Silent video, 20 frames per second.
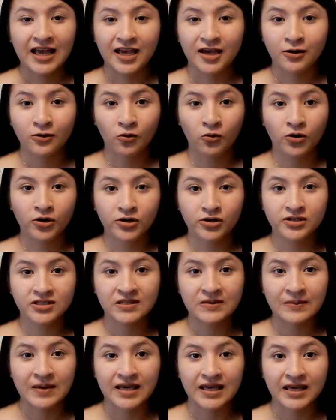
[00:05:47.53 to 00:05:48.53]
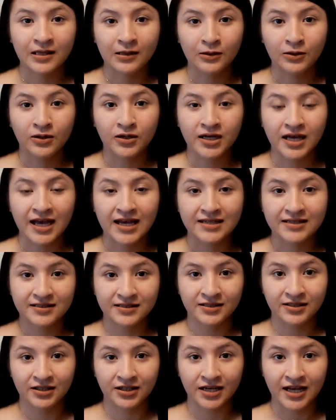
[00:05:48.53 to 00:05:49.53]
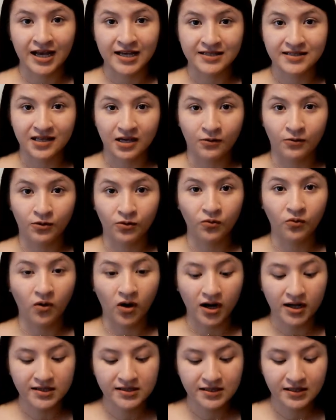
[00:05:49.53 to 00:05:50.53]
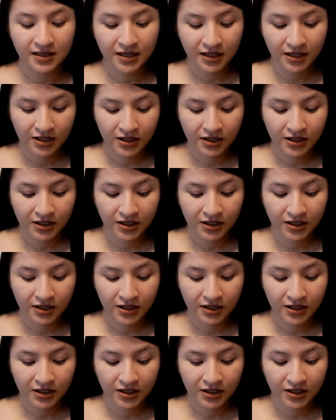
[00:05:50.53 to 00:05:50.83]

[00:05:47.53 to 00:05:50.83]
in order to make it look as good as I would want.